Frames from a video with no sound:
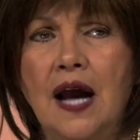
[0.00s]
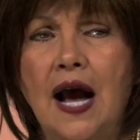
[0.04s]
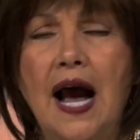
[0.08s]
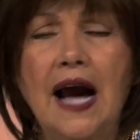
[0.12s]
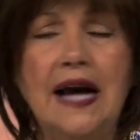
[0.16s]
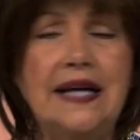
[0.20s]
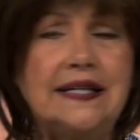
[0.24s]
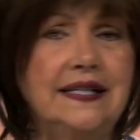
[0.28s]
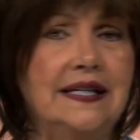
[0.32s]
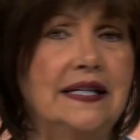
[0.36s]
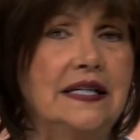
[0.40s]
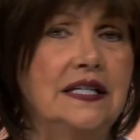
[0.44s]

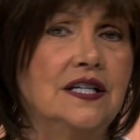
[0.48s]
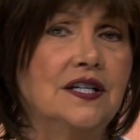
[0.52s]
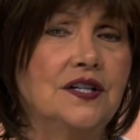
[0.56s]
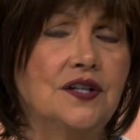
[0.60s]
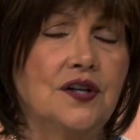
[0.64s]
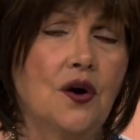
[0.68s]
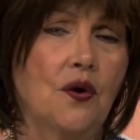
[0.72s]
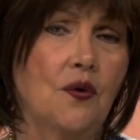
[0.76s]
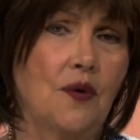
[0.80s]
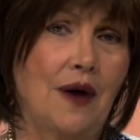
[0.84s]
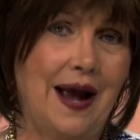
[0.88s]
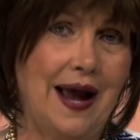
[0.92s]
I didn't
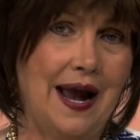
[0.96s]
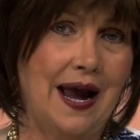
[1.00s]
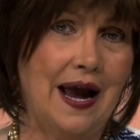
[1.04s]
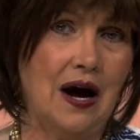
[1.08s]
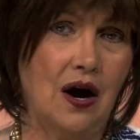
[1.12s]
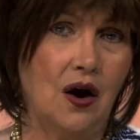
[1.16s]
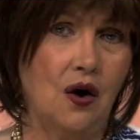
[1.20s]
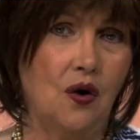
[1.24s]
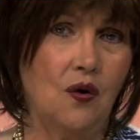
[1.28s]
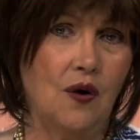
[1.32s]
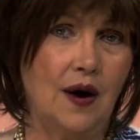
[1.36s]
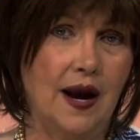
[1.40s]
know
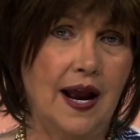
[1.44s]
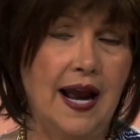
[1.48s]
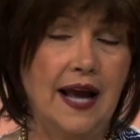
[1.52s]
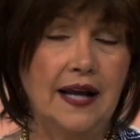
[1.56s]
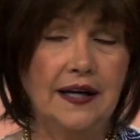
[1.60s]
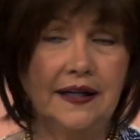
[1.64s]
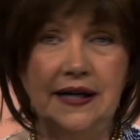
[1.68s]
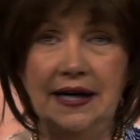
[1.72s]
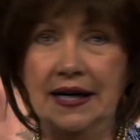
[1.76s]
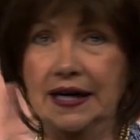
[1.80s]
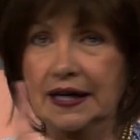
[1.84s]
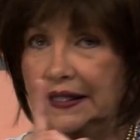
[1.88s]
how.
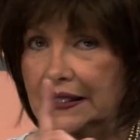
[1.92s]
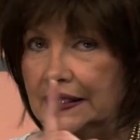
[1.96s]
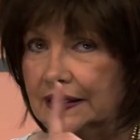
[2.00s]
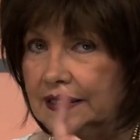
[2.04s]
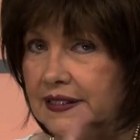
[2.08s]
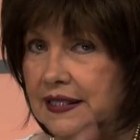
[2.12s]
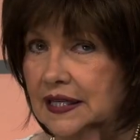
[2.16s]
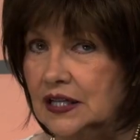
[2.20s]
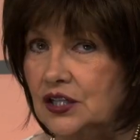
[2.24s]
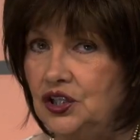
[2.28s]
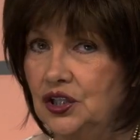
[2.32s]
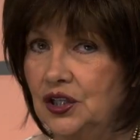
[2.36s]
And in
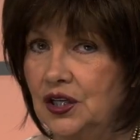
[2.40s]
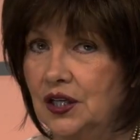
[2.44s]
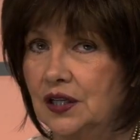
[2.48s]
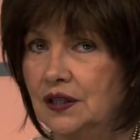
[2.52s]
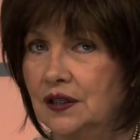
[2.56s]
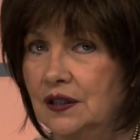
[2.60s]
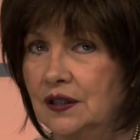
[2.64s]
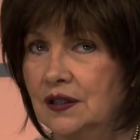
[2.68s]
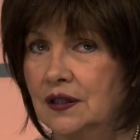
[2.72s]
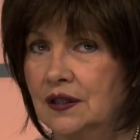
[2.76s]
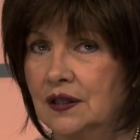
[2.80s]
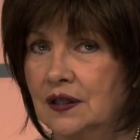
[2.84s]
addition,